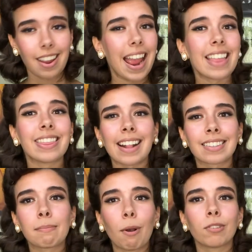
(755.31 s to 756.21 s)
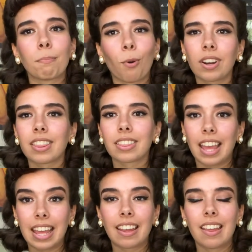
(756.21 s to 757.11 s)
And that's the most important
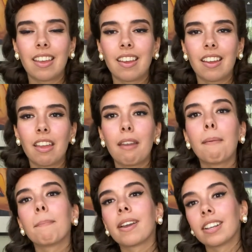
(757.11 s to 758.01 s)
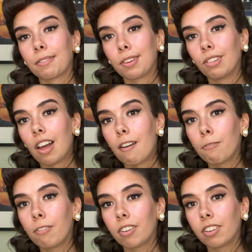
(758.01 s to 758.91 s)
thing. Because if you love
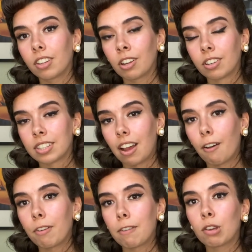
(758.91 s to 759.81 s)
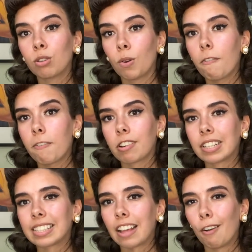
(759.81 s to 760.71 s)
yourself and if you do it for
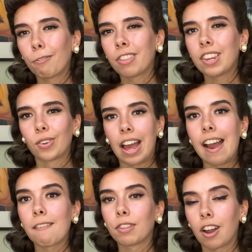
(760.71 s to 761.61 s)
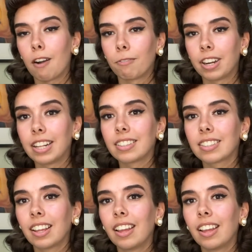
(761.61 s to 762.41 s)
yourself, then you'll have the confidence.